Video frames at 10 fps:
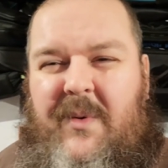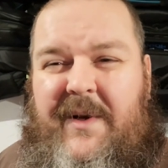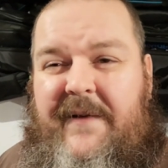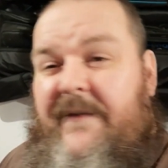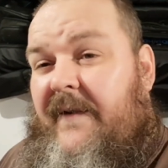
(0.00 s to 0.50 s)

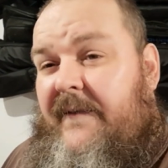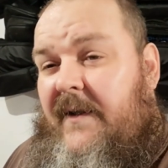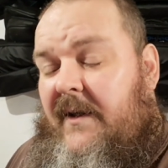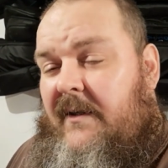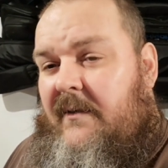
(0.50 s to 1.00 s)

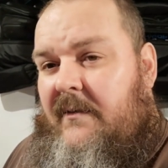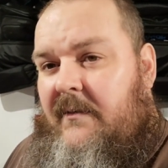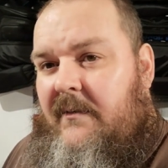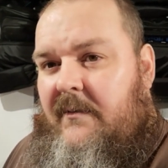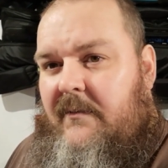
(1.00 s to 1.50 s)

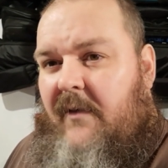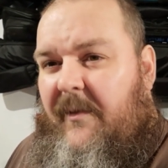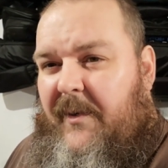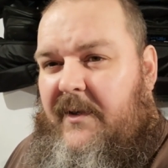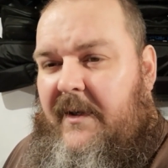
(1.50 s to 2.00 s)
2015,
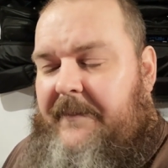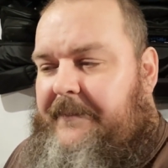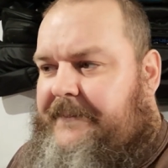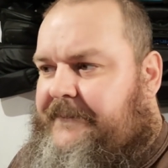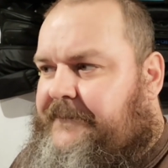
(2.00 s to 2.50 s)
Run about then.